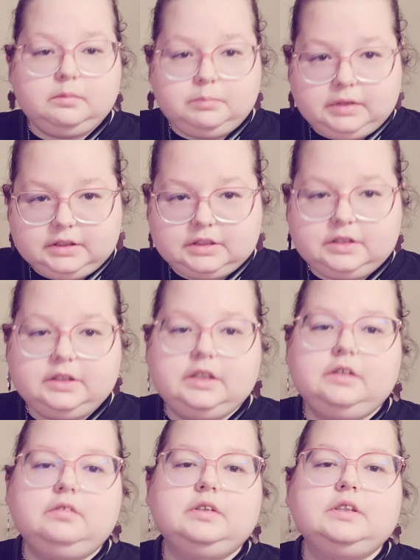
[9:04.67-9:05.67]
Monster
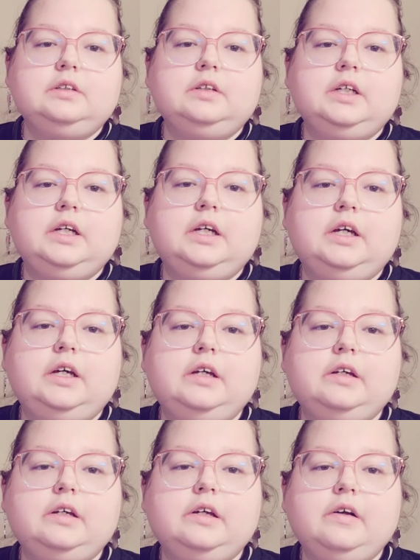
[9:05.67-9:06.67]
Inc. was
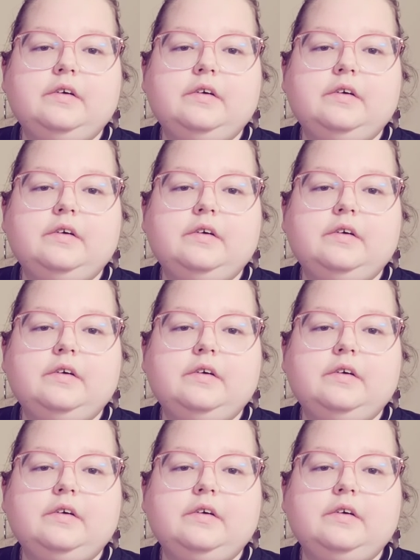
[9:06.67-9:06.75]
okay.